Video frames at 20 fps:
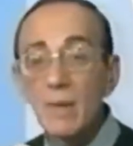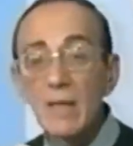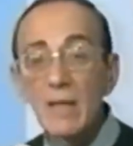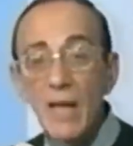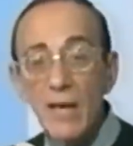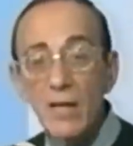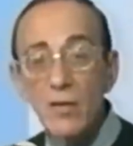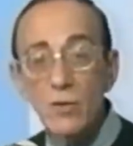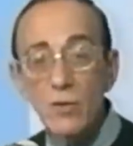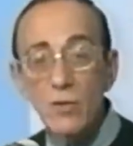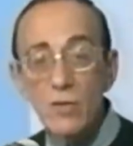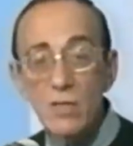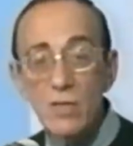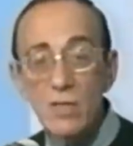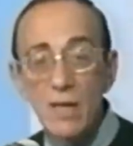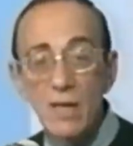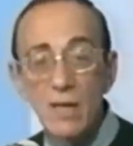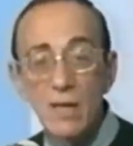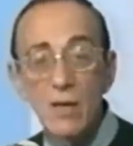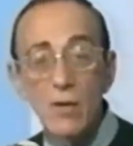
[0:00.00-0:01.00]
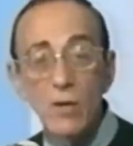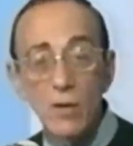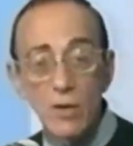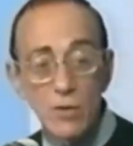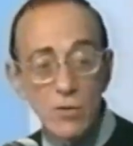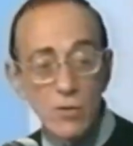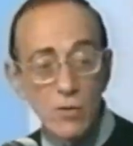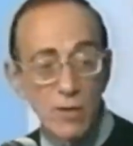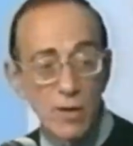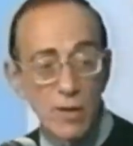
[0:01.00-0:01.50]
be lectures in the
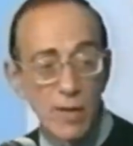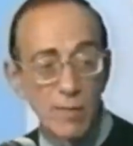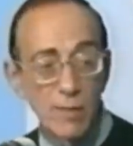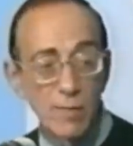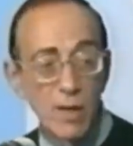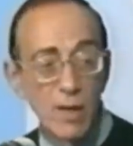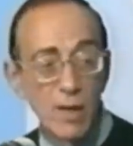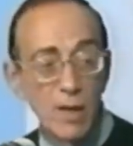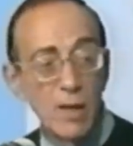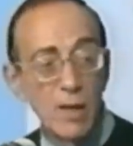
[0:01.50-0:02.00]
auditorium,